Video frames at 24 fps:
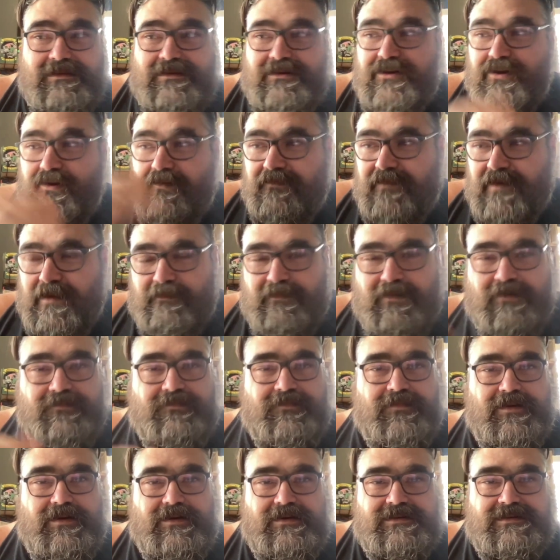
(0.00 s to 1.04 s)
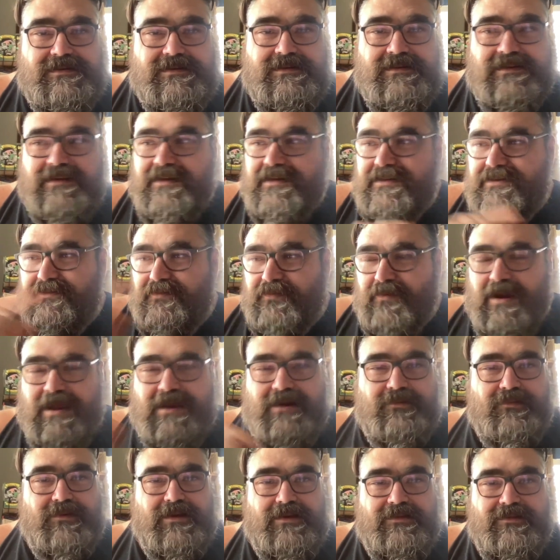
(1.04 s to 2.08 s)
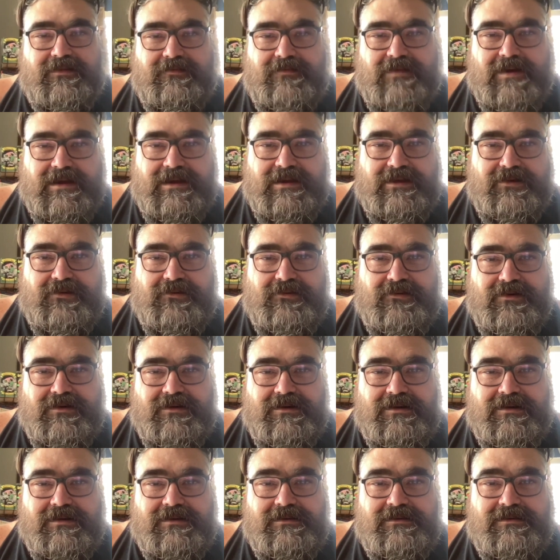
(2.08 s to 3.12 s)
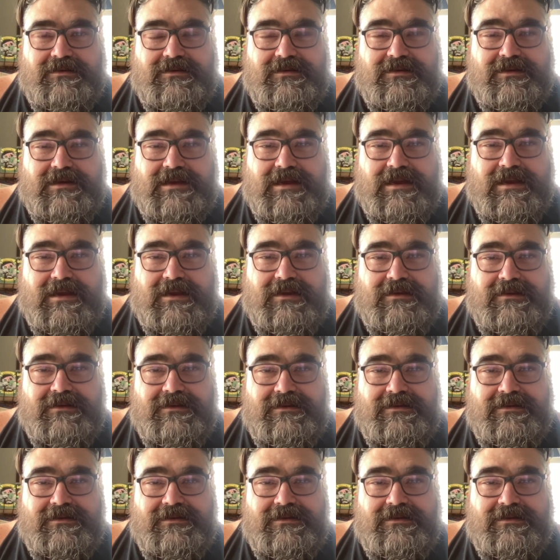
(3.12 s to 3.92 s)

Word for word: November 1st is right around the fucking corner, okay?